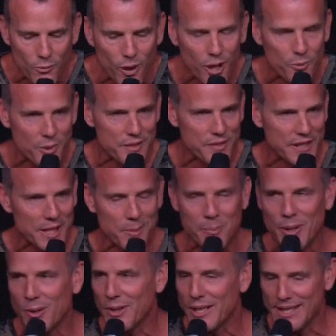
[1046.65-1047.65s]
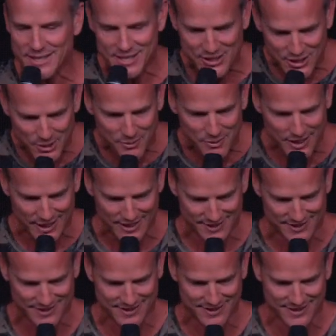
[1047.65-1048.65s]
one with the ability to do
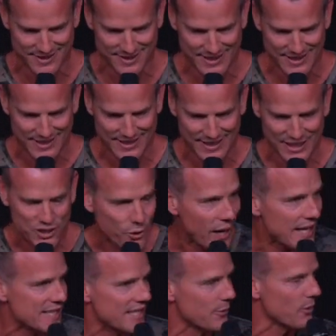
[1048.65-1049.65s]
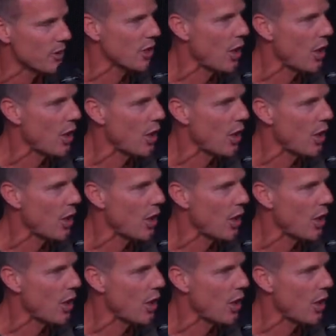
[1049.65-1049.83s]
this. It's crazy. We're